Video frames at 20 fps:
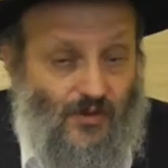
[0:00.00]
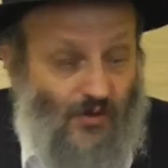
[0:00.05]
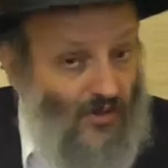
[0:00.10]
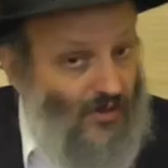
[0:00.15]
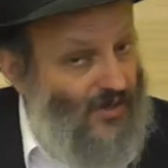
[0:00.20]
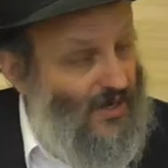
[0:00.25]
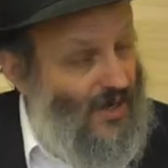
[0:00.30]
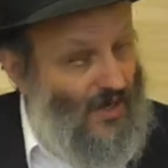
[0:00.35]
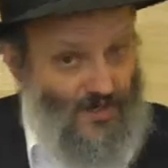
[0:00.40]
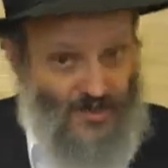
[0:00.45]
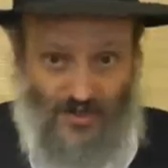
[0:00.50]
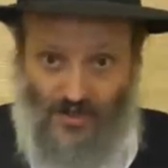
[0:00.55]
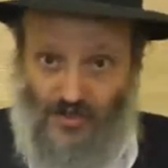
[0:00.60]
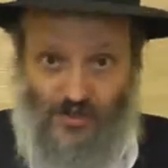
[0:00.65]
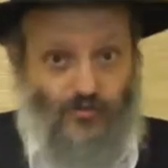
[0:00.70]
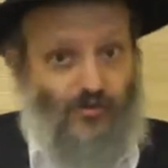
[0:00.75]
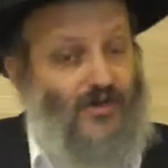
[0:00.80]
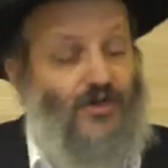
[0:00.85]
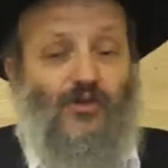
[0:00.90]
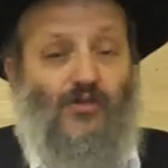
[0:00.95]
And I need
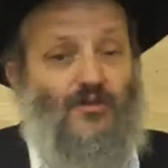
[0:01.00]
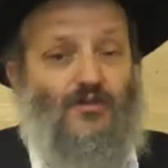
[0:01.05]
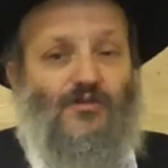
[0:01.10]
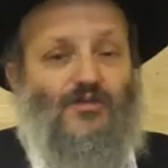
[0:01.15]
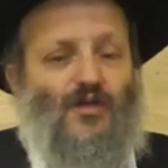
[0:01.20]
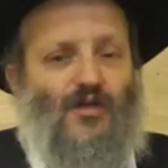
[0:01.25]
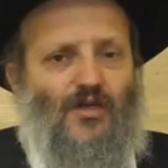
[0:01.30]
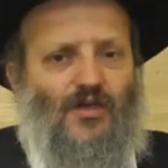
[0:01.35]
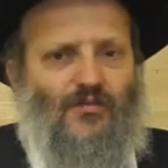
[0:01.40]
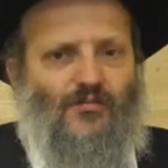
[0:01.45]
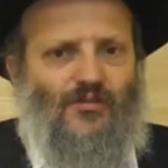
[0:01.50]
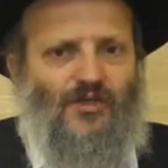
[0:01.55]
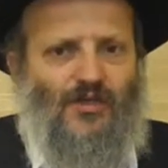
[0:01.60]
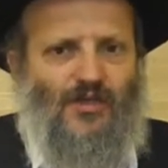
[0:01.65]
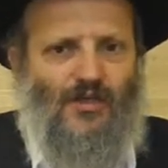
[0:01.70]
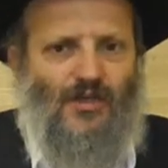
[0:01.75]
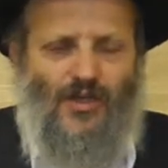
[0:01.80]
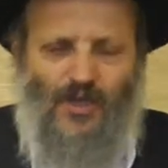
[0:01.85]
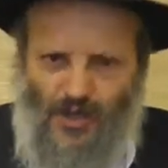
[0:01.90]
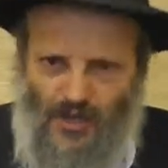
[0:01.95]
rain all the time.
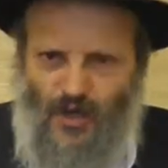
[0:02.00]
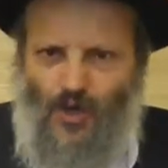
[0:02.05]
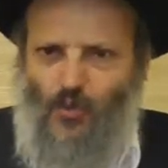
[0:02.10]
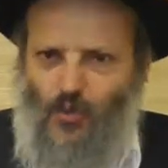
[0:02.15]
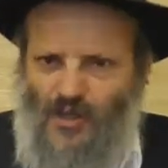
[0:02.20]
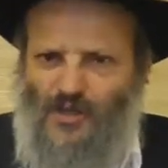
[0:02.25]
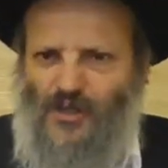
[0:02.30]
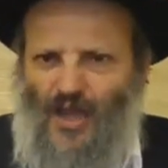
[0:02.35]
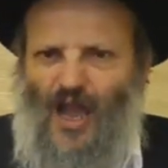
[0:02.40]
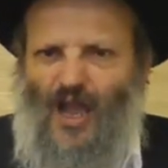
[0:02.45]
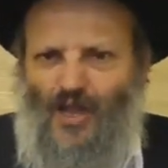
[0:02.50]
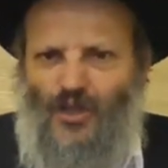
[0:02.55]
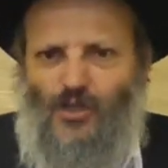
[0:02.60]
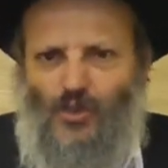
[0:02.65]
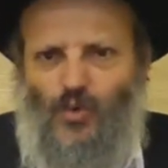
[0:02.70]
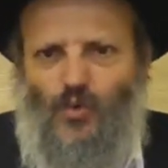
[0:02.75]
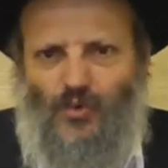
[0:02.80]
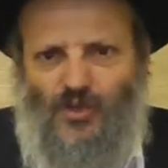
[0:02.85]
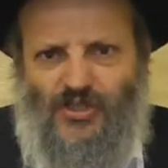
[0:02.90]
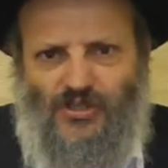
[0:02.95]
You know what I
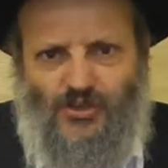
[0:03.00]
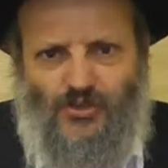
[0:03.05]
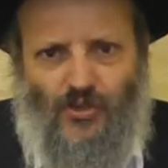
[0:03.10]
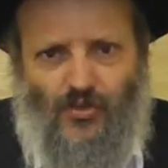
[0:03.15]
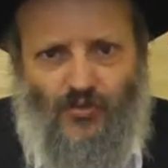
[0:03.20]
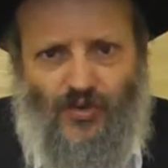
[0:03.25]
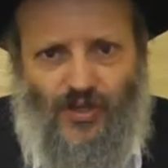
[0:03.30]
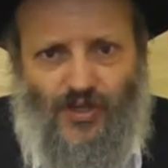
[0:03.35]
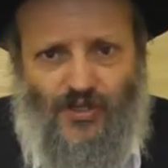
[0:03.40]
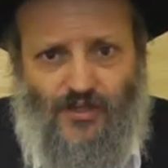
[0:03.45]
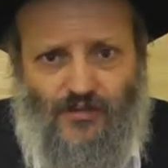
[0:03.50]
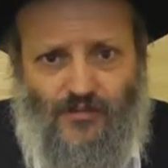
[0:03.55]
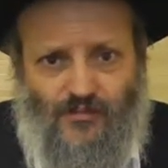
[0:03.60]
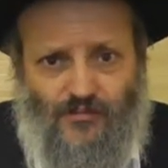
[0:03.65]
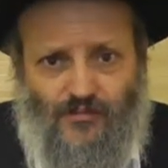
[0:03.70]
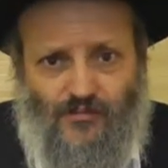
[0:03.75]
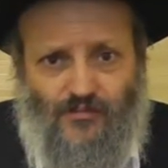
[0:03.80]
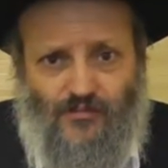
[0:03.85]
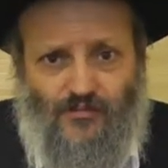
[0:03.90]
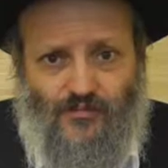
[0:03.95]
do when there's no rain?
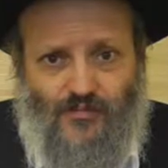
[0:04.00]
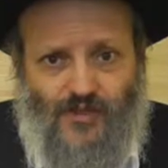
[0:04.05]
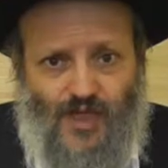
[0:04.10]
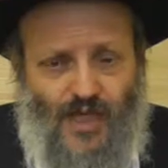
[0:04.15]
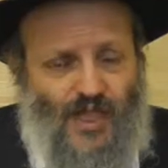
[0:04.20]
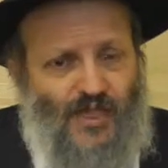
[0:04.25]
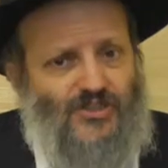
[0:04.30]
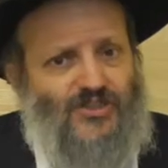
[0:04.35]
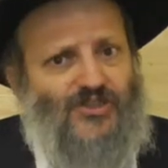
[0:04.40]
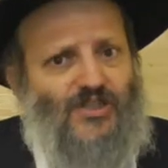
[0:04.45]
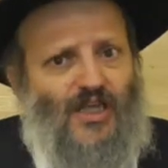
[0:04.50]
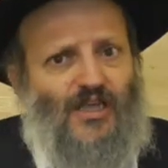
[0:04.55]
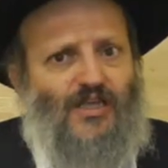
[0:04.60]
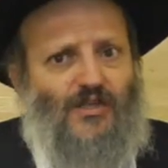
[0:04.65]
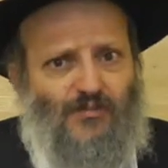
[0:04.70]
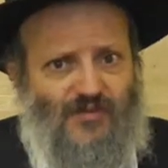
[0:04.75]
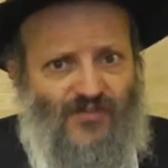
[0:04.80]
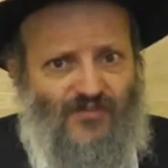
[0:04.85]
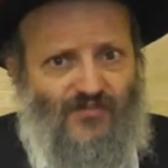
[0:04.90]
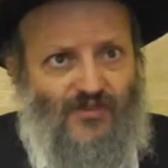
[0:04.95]
I stand
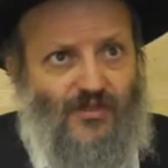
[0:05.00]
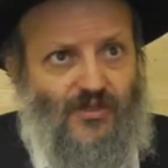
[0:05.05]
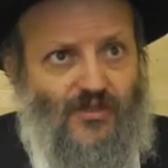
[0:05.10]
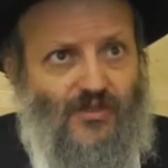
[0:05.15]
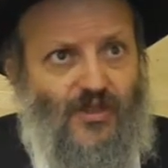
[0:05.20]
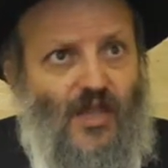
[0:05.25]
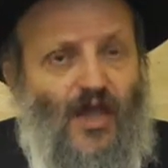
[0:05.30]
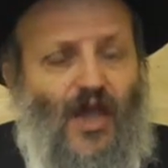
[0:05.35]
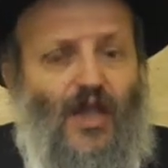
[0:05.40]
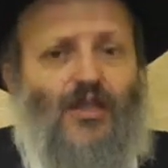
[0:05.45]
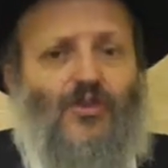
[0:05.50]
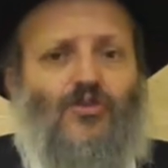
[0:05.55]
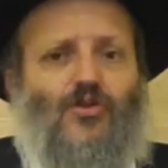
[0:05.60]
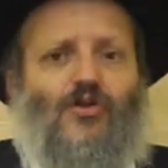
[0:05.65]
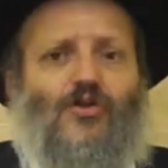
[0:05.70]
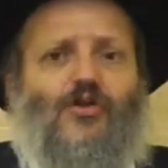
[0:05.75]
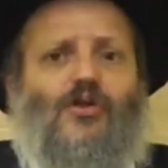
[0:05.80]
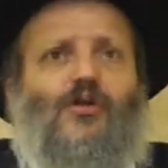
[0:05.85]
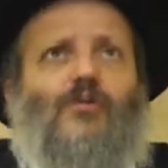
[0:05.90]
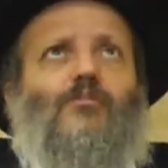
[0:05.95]
in my field, I
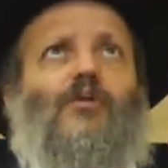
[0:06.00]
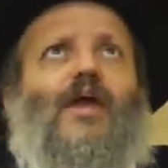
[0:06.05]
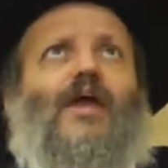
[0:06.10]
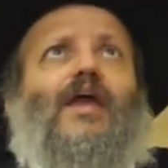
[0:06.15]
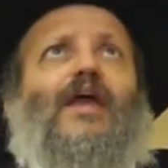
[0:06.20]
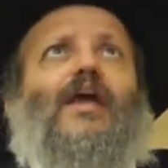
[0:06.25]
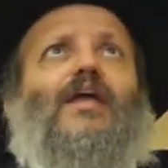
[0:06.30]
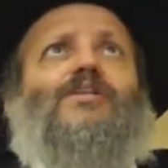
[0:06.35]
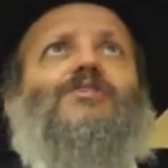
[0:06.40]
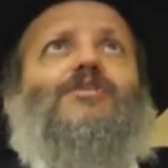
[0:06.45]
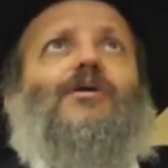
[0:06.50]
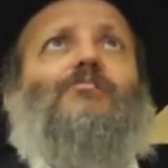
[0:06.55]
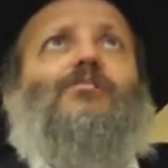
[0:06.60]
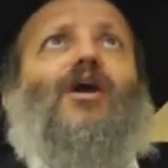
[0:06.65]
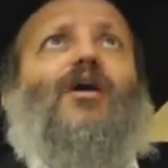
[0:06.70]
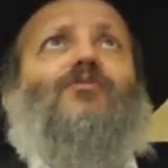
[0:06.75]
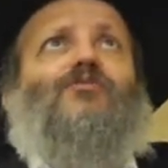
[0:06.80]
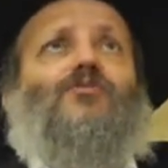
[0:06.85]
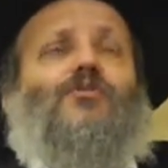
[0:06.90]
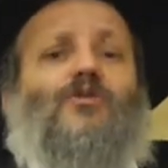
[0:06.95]
turn my hands
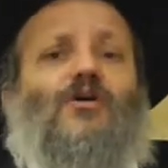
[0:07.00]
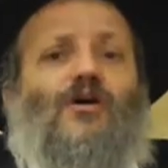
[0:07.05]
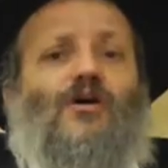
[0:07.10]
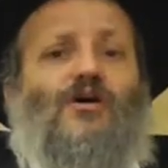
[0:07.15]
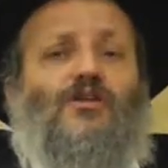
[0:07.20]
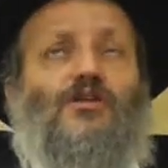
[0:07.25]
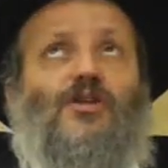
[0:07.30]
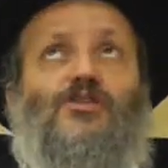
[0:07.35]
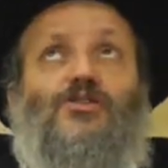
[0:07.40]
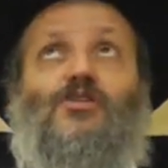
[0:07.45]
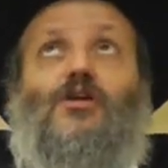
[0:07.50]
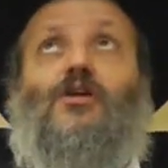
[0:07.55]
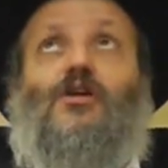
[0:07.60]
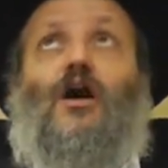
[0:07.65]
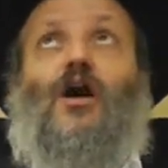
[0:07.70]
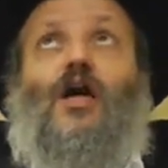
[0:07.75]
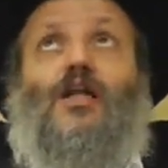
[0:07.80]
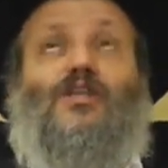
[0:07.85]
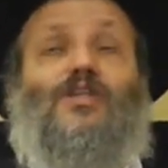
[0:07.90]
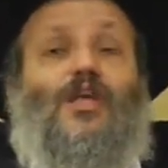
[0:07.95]
above to God, and I say,
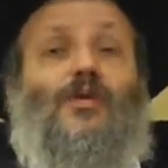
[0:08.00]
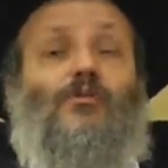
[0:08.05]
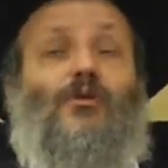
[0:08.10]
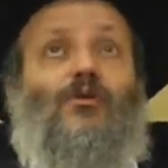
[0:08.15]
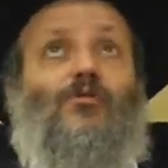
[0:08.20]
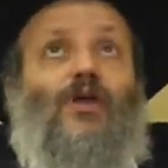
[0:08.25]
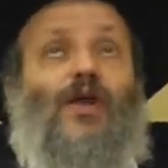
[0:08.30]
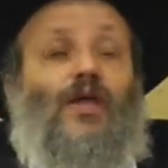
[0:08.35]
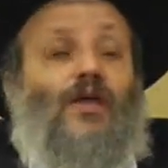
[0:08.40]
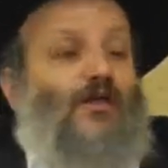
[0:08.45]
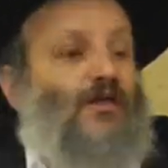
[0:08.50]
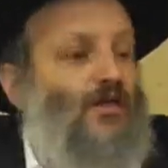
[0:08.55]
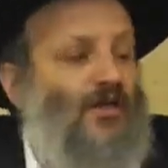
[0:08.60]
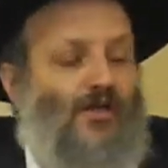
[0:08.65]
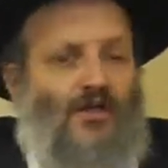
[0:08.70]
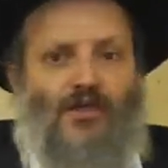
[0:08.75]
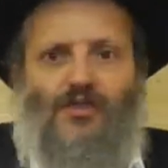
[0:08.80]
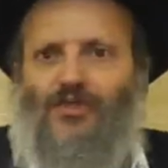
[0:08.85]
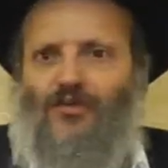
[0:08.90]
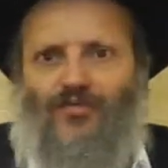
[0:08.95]
'God, give me rain.'
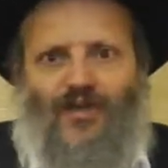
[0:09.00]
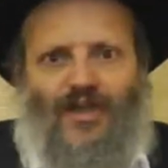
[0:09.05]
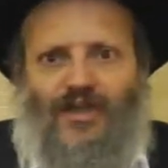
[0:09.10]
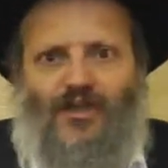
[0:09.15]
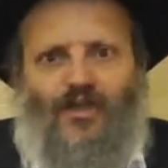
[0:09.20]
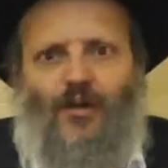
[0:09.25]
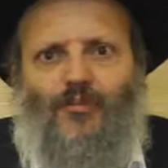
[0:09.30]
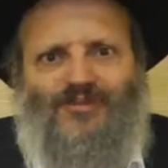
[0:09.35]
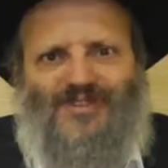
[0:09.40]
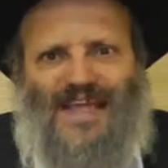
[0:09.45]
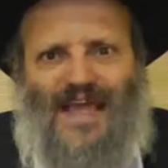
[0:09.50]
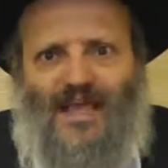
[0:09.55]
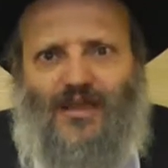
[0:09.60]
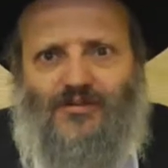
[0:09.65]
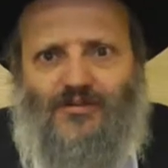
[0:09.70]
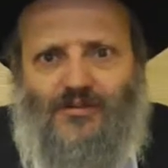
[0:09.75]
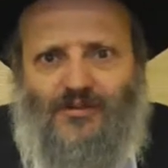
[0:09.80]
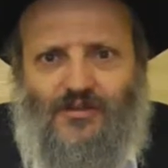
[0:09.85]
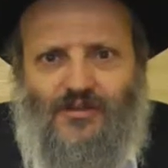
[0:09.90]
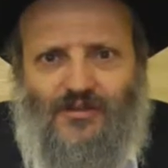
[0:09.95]
And the rain comes
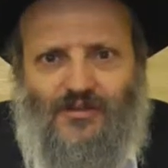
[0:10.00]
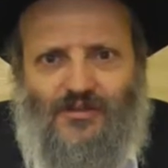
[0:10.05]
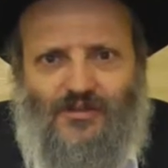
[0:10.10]
down.